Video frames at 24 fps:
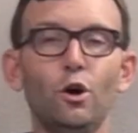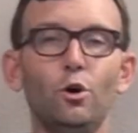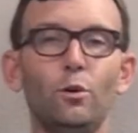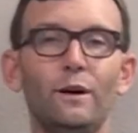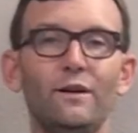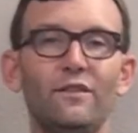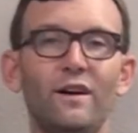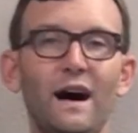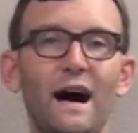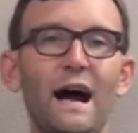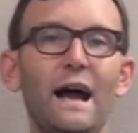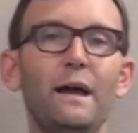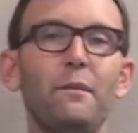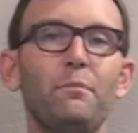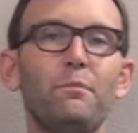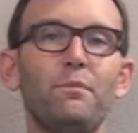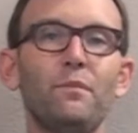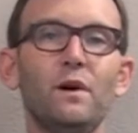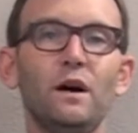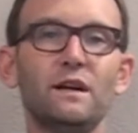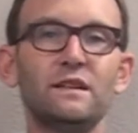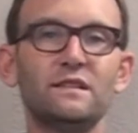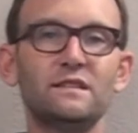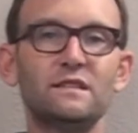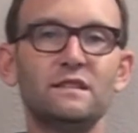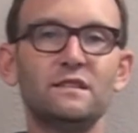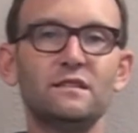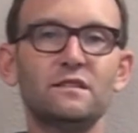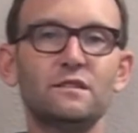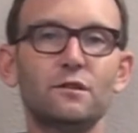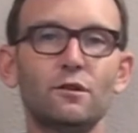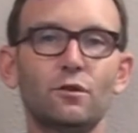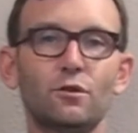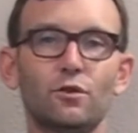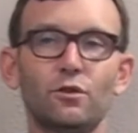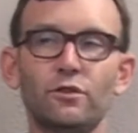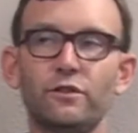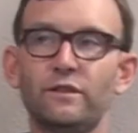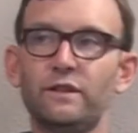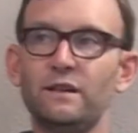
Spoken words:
who have high assist totals.